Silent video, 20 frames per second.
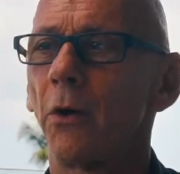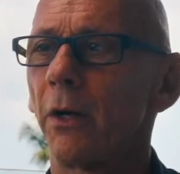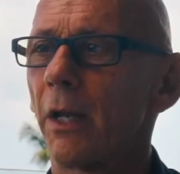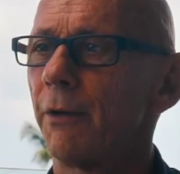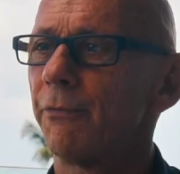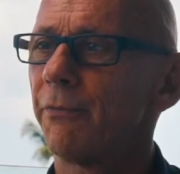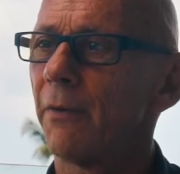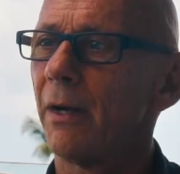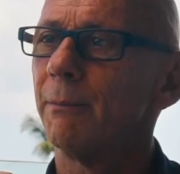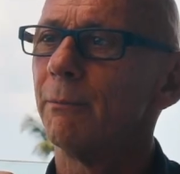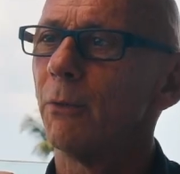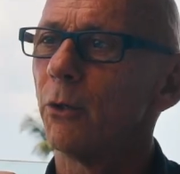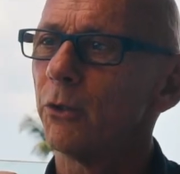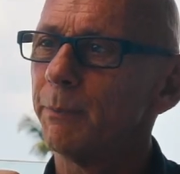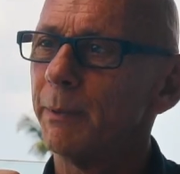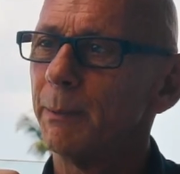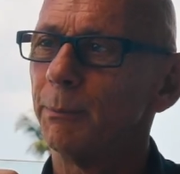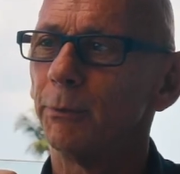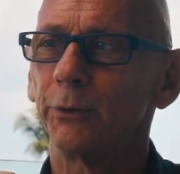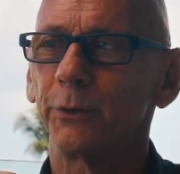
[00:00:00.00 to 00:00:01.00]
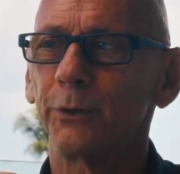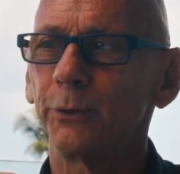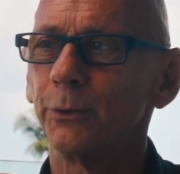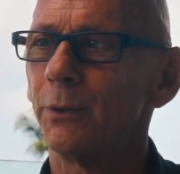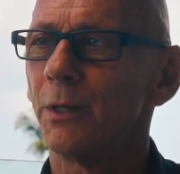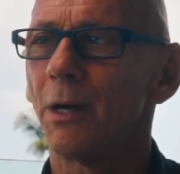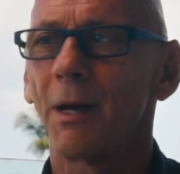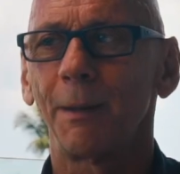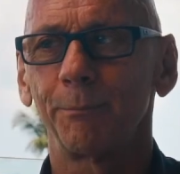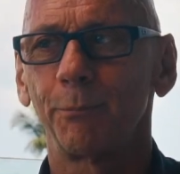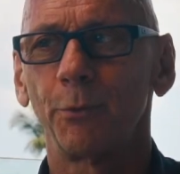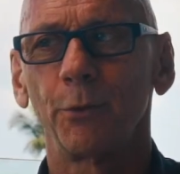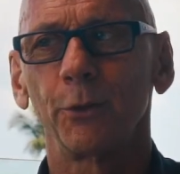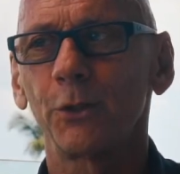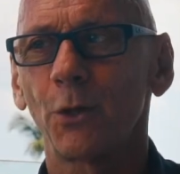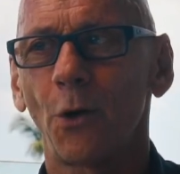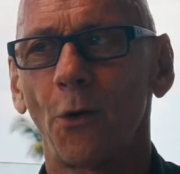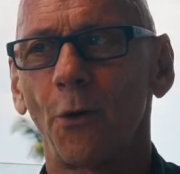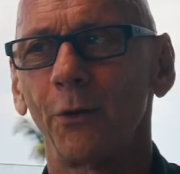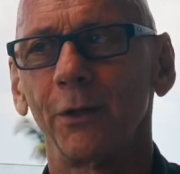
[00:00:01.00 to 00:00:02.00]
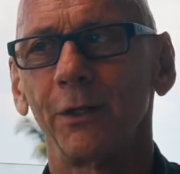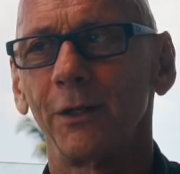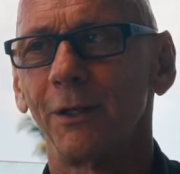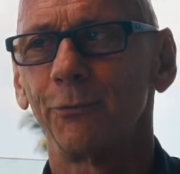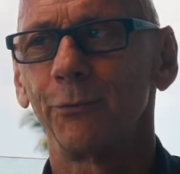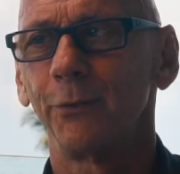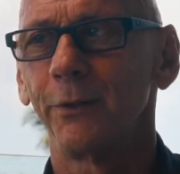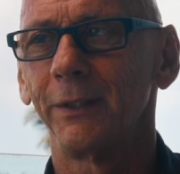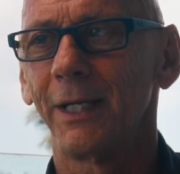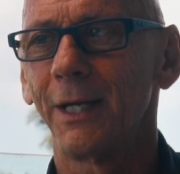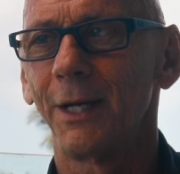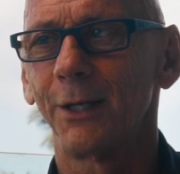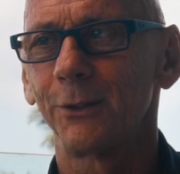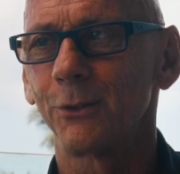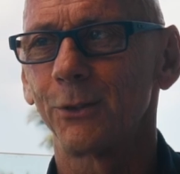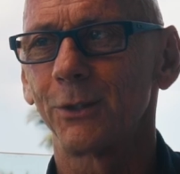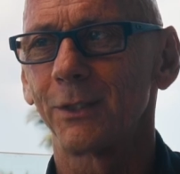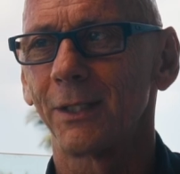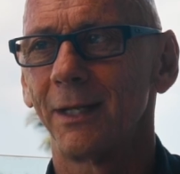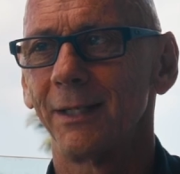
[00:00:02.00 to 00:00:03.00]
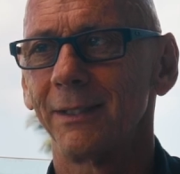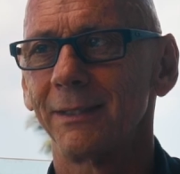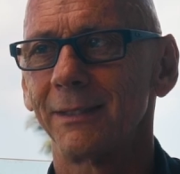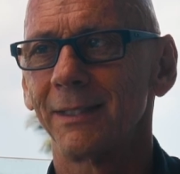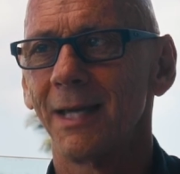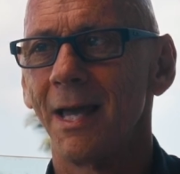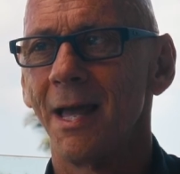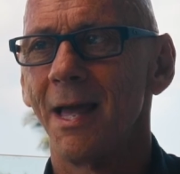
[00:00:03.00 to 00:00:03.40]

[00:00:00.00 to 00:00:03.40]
I find most people do not push hard enough when they exercise.